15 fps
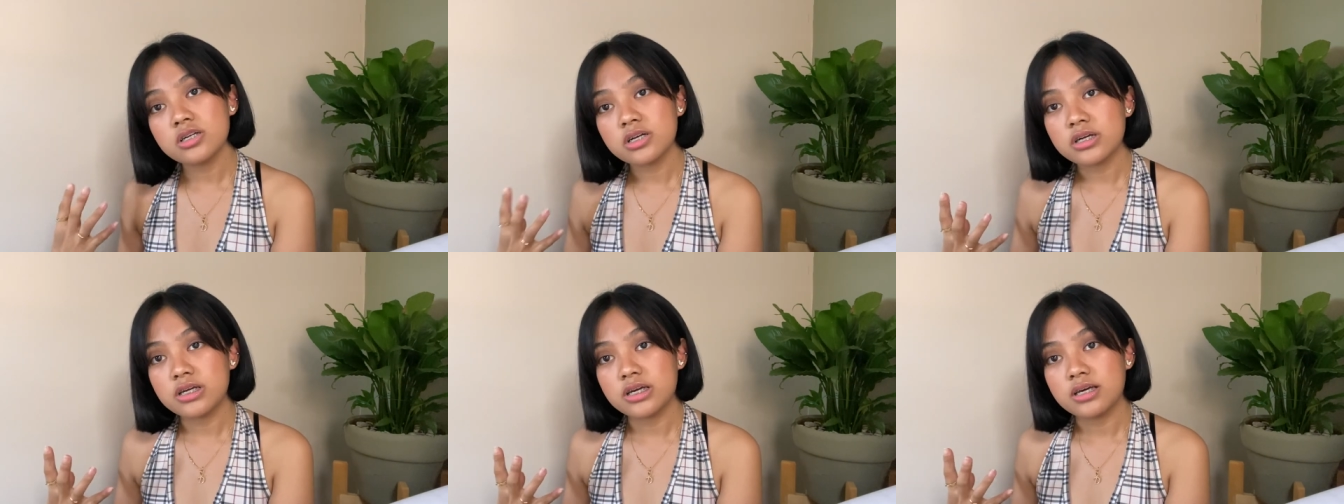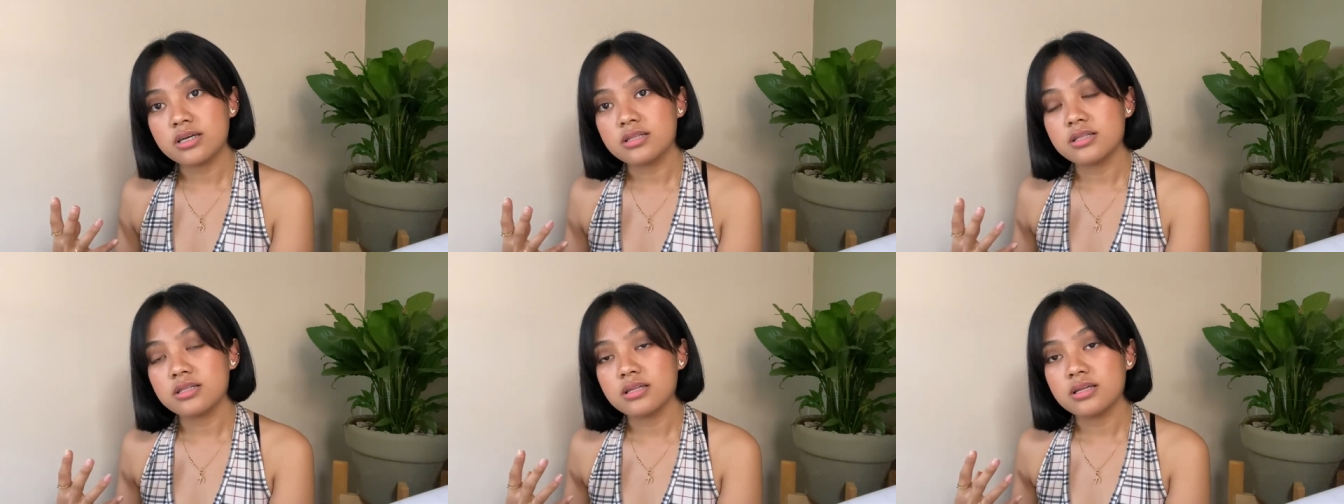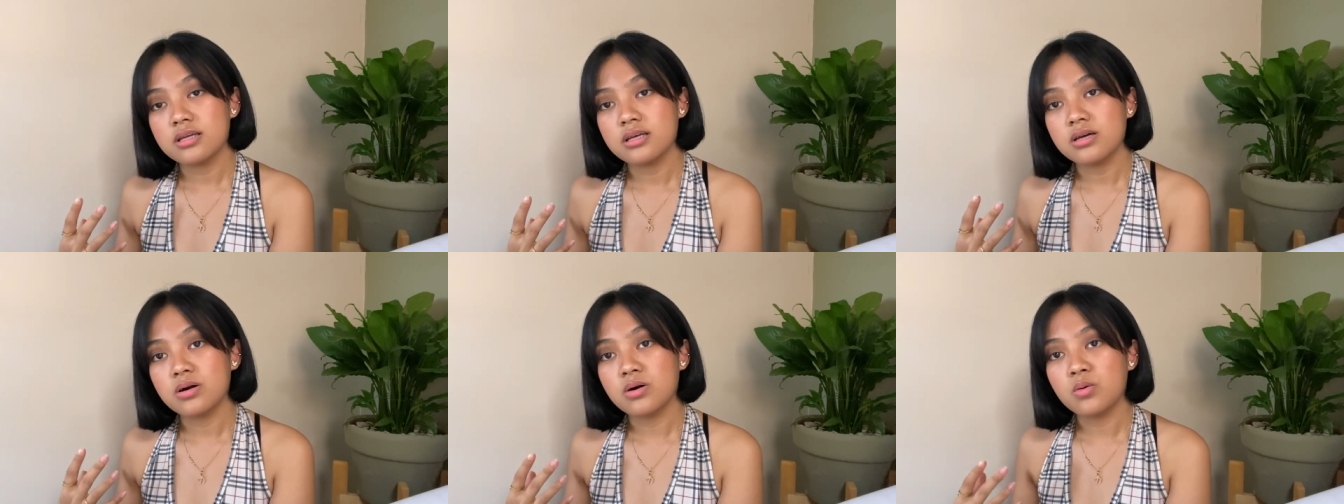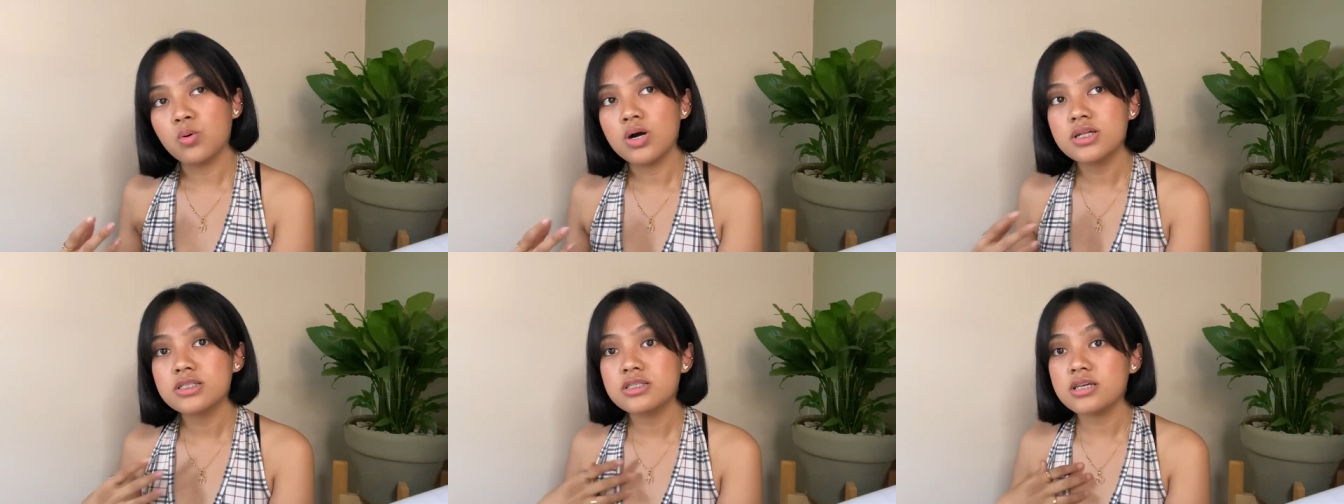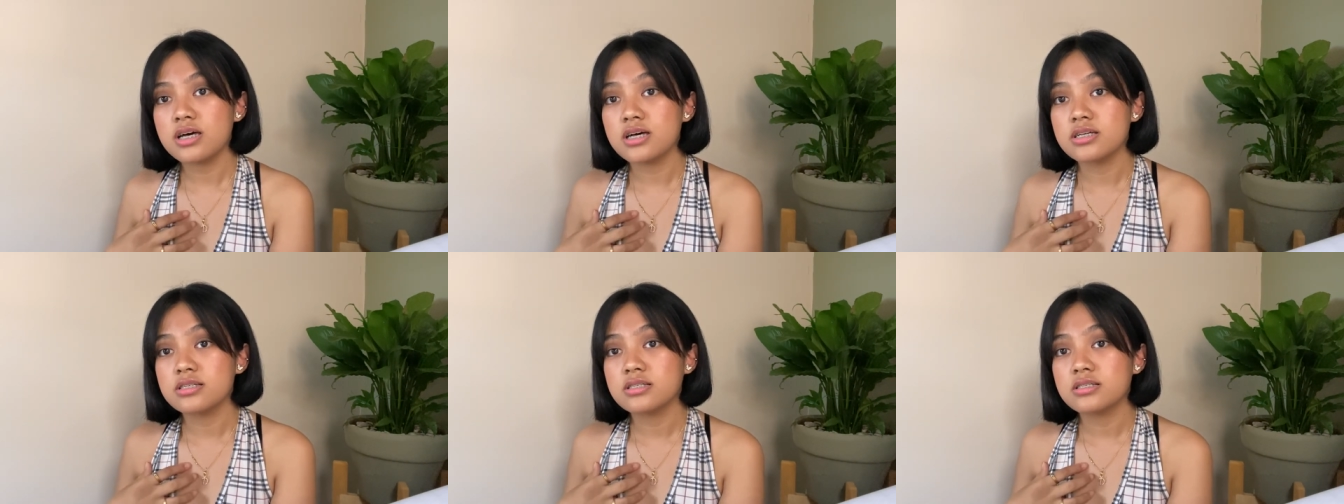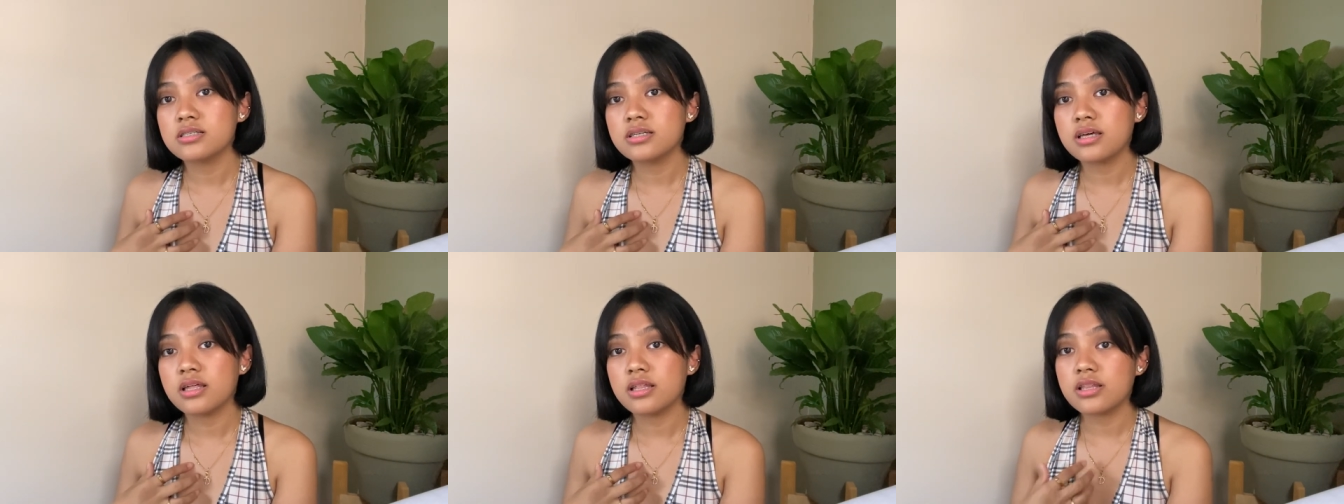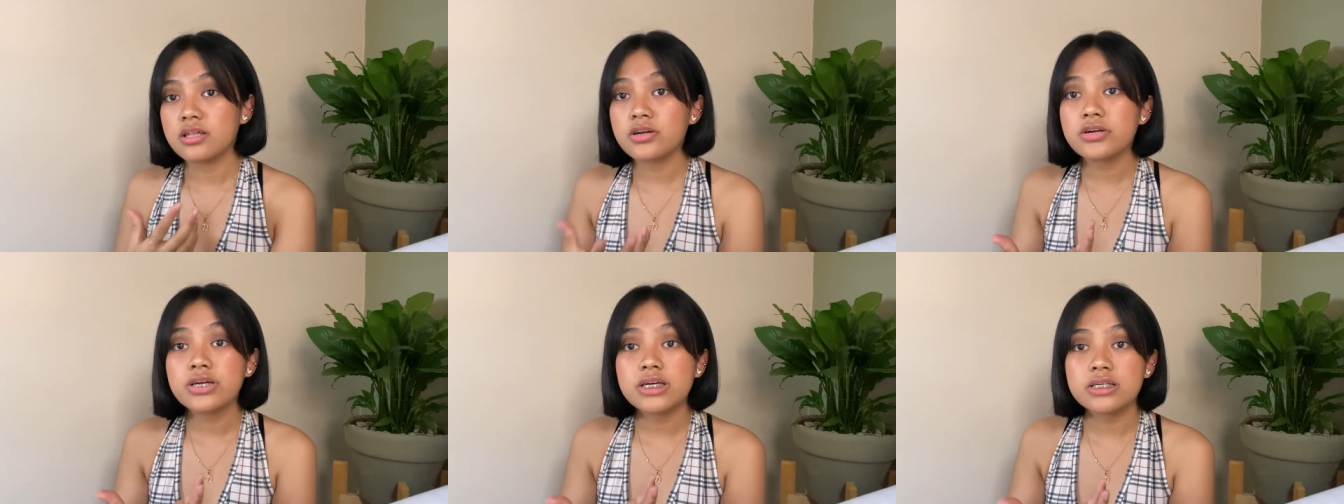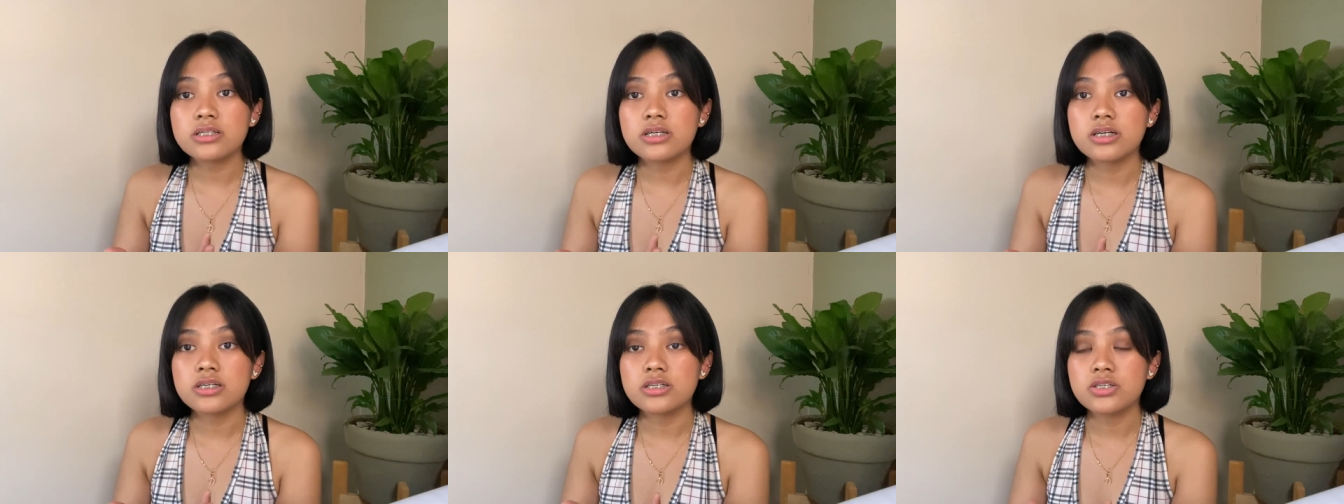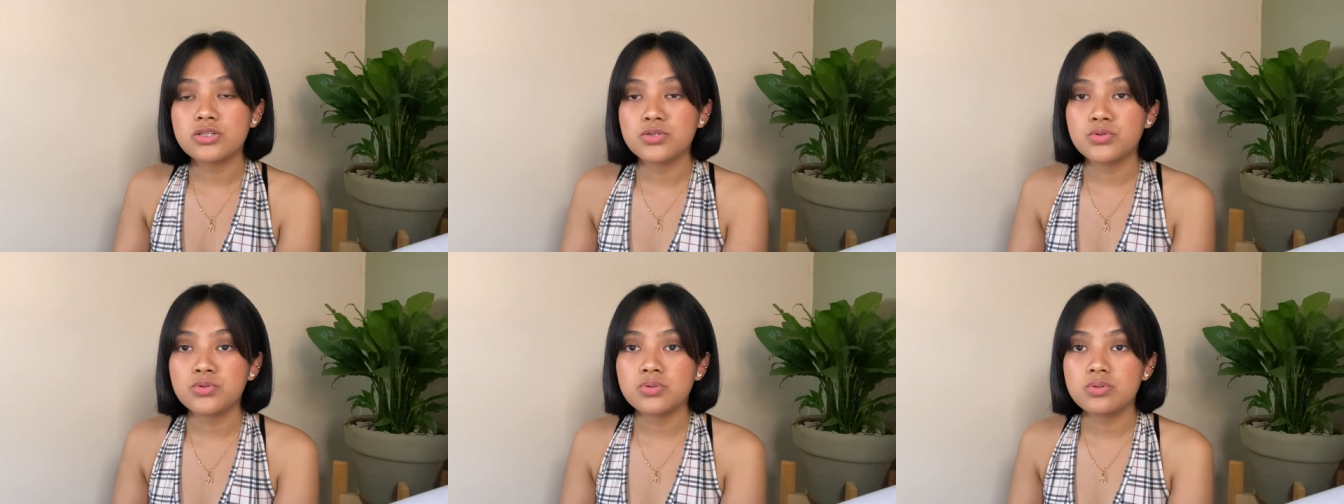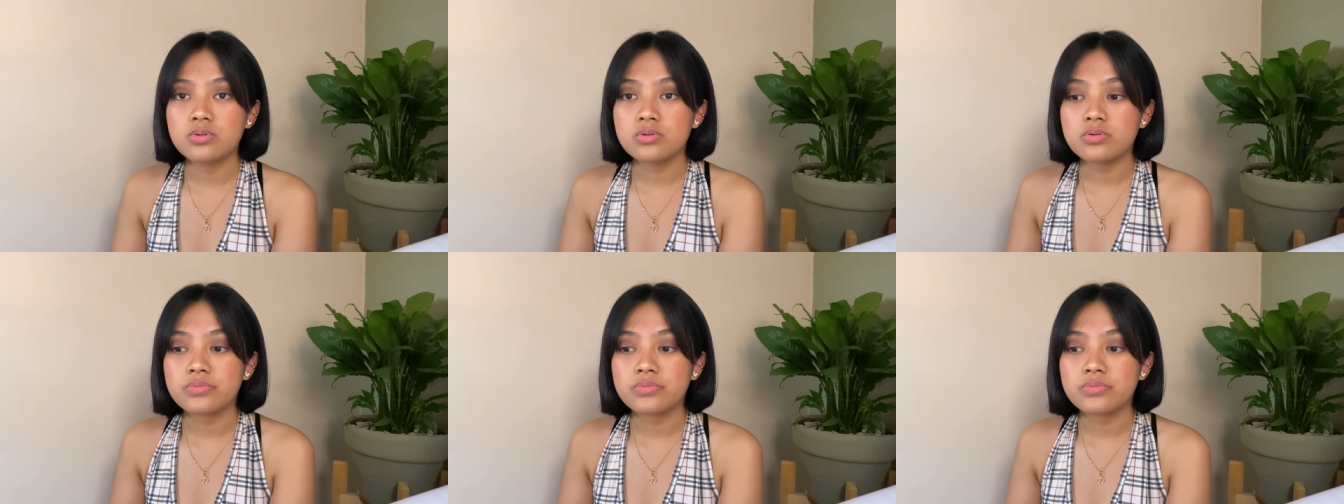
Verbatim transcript: Green wants us, the readers, to